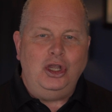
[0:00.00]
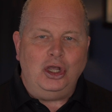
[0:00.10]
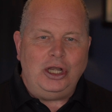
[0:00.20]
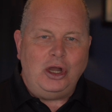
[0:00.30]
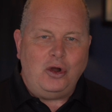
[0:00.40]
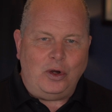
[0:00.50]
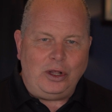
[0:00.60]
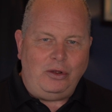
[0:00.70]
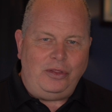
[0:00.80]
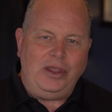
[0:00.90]
good
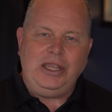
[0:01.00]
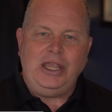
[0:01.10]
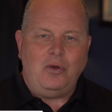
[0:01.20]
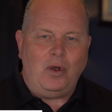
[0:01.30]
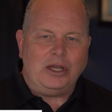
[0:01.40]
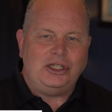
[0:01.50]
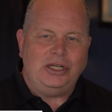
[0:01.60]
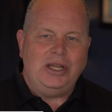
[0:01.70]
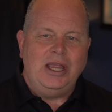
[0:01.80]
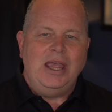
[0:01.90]
critical thinking
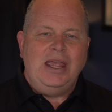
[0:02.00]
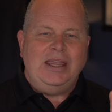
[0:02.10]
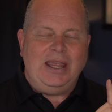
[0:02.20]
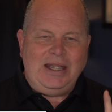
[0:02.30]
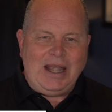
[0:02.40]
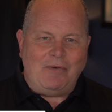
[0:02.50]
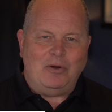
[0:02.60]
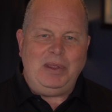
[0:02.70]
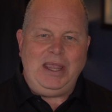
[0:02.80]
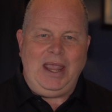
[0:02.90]
question can
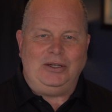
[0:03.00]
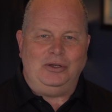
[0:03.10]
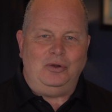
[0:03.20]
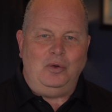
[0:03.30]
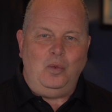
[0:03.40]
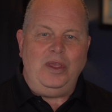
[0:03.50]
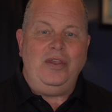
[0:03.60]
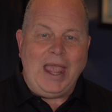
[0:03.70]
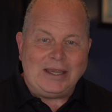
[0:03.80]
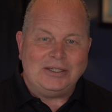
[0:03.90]
never be answered with
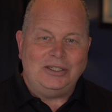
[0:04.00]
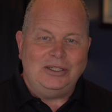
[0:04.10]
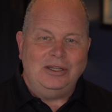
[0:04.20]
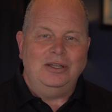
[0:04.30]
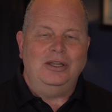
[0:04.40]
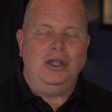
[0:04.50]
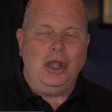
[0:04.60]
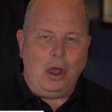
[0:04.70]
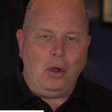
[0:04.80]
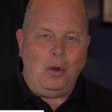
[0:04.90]
yes,
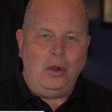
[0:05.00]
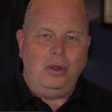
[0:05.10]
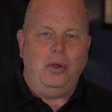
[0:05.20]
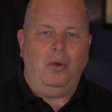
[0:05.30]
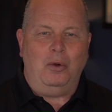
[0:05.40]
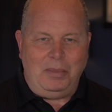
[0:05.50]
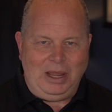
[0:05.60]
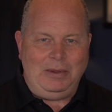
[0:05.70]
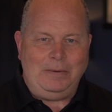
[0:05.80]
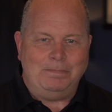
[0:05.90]
no, or
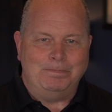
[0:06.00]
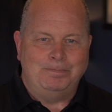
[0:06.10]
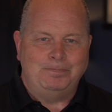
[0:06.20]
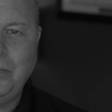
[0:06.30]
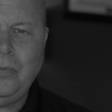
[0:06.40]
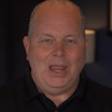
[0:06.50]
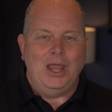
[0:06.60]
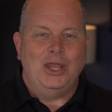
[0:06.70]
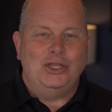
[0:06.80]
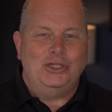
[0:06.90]
maybe.
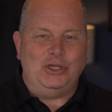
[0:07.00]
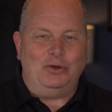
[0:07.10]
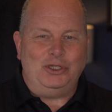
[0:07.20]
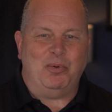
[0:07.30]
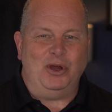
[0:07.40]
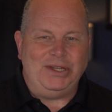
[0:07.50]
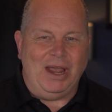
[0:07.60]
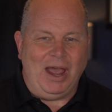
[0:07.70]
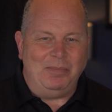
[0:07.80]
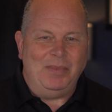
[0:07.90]
So it's
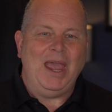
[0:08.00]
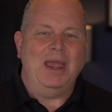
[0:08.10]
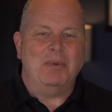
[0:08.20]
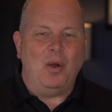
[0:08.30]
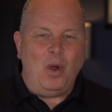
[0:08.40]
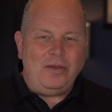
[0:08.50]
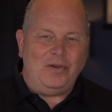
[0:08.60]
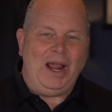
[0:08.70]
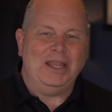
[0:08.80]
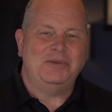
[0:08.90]
springtime, and my wife
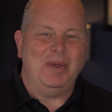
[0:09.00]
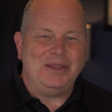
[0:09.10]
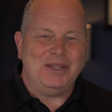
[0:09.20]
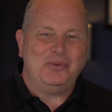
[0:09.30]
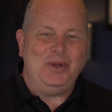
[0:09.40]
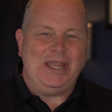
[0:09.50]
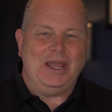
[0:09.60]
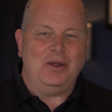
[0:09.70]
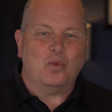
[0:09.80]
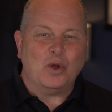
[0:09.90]
and I spent this
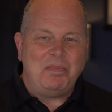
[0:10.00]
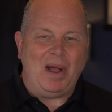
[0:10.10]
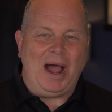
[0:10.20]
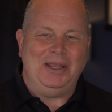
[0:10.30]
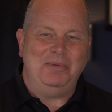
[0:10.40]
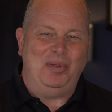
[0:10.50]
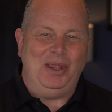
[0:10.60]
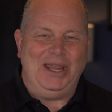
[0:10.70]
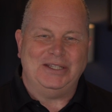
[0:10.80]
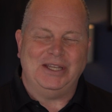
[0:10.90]
weekend repotting
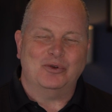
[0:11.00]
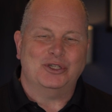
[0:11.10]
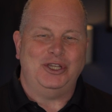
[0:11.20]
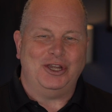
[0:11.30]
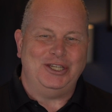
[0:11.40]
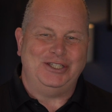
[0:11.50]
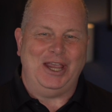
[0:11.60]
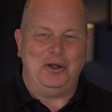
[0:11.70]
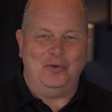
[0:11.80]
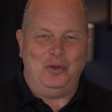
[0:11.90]
plants that were stuck
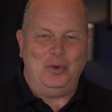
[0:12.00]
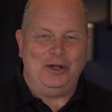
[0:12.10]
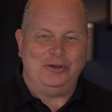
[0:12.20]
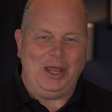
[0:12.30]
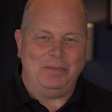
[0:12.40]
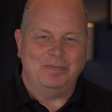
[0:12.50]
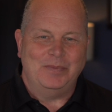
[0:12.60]
inside over the wintertime.